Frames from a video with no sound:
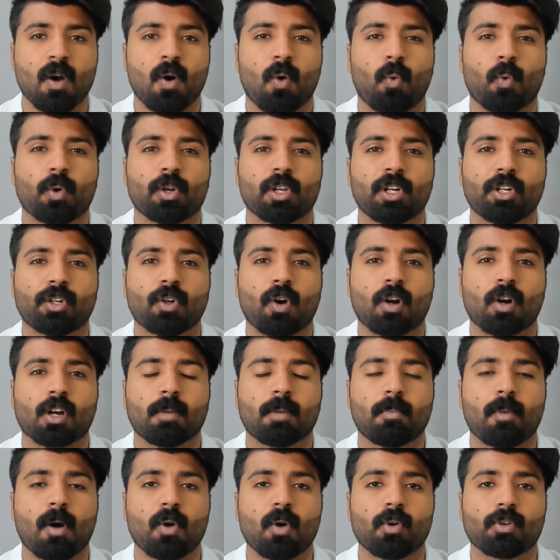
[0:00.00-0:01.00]
We're going to talk
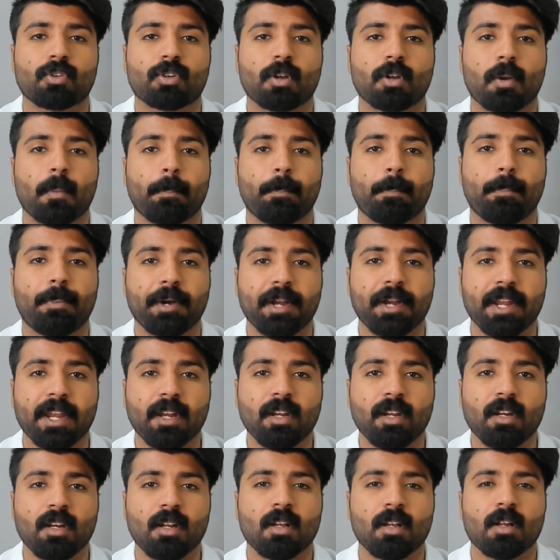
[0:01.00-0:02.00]
about
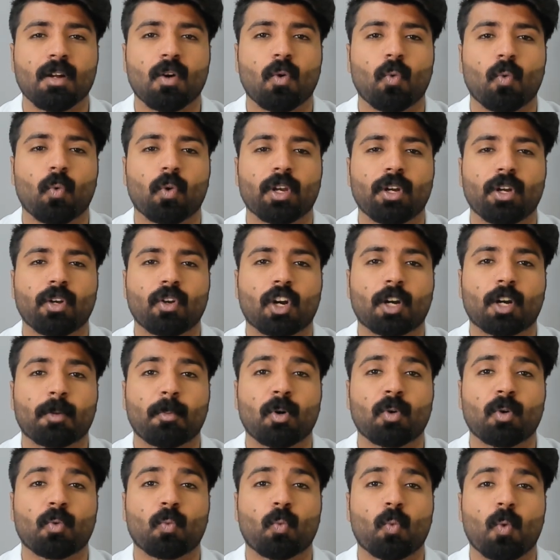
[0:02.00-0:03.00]
brain. We're going to talk
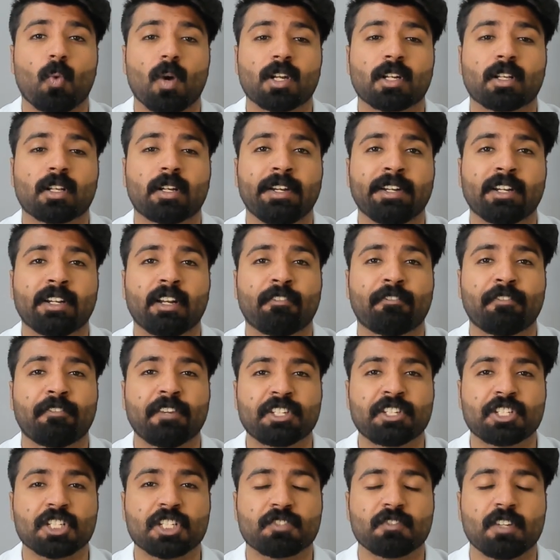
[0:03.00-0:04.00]
about what clinical
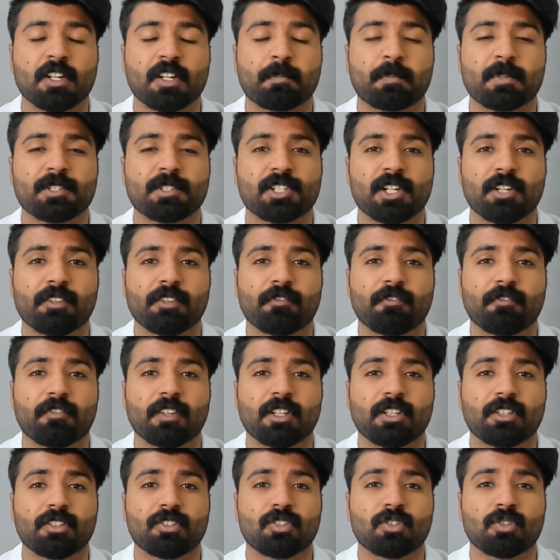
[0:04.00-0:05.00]
features will it present
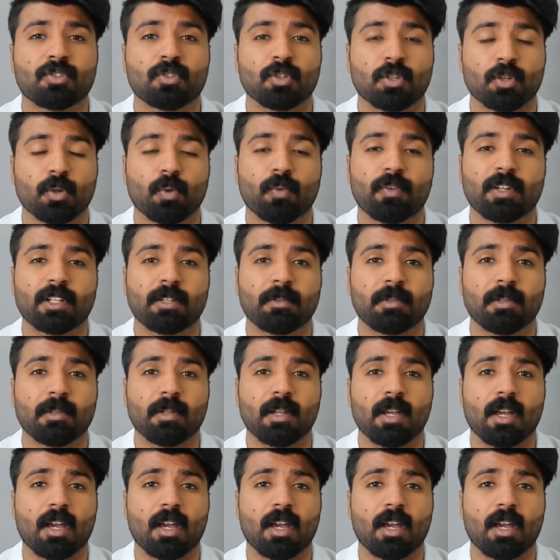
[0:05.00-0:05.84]
with to you with